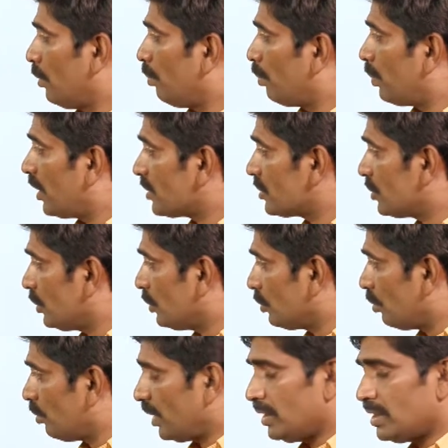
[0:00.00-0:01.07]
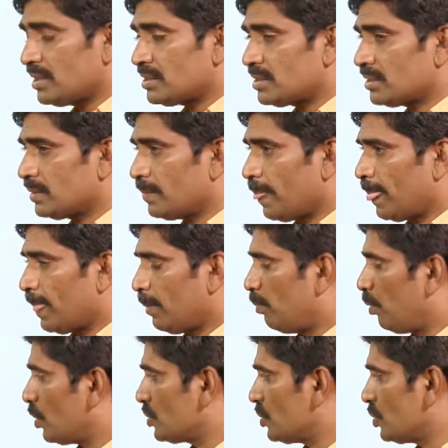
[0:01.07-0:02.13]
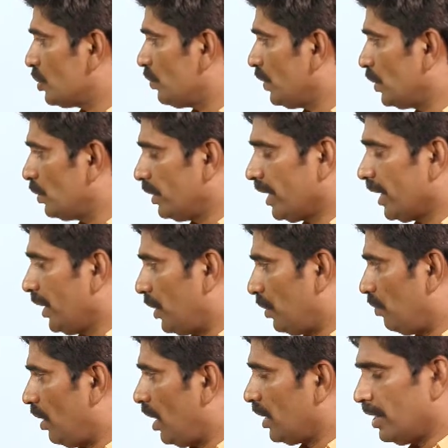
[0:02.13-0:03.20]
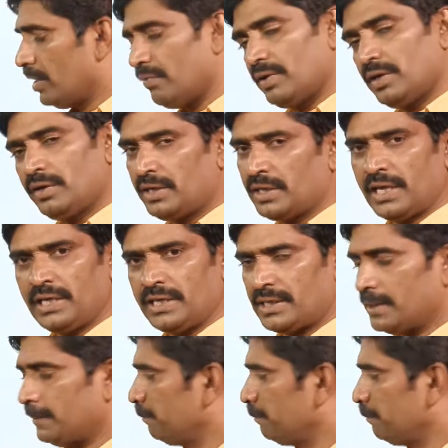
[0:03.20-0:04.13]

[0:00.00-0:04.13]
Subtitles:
plus into minus, positive into negative, already we done it.